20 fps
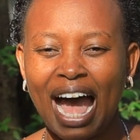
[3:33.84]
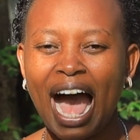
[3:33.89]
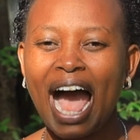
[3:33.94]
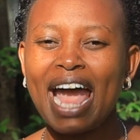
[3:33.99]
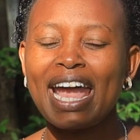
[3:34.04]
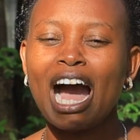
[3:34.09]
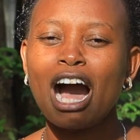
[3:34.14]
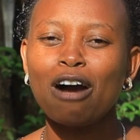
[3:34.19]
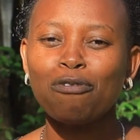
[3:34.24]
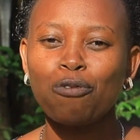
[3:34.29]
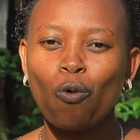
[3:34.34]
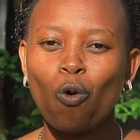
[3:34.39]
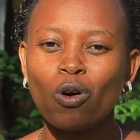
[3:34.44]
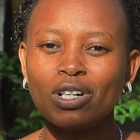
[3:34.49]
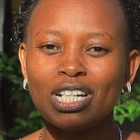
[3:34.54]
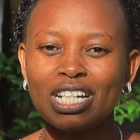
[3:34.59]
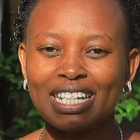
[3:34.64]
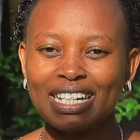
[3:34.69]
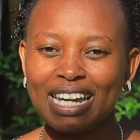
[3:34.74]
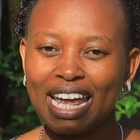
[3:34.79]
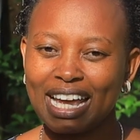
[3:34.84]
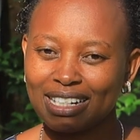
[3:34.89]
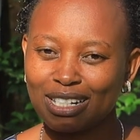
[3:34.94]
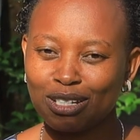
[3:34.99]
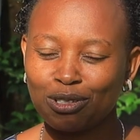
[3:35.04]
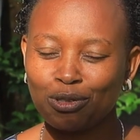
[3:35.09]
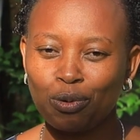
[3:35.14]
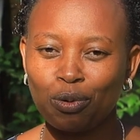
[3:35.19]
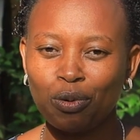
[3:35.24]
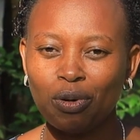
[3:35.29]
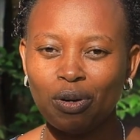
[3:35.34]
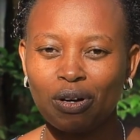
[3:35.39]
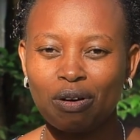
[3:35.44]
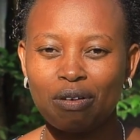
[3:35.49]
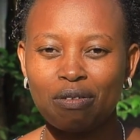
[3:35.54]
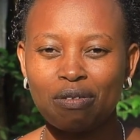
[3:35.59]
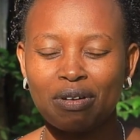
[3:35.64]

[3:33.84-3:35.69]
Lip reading: I have what it takes to